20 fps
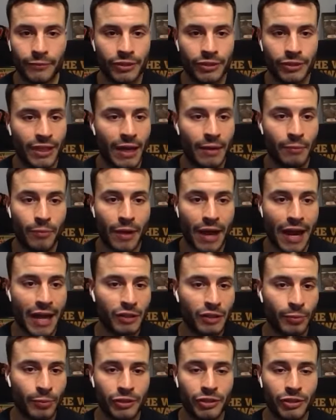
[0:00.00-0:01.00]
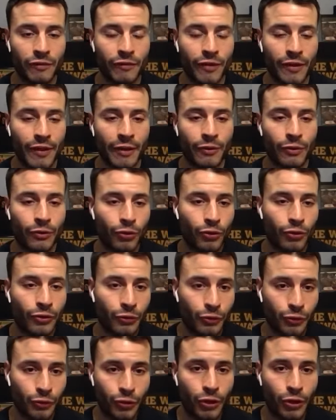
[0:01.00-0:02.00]
sad aspects of it. You
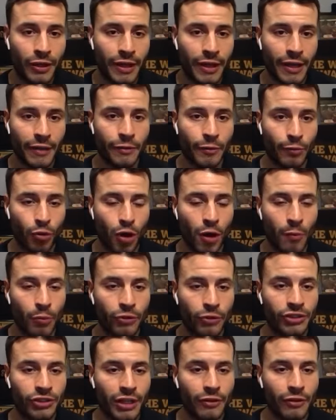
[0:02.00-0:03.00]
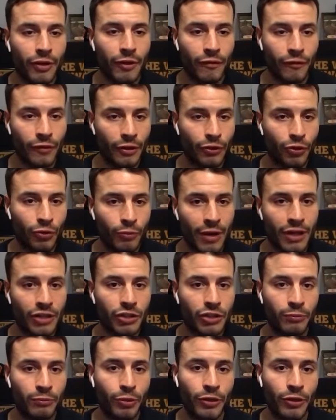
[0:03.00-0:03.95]
couldn't get the proper send off, like you mentioned.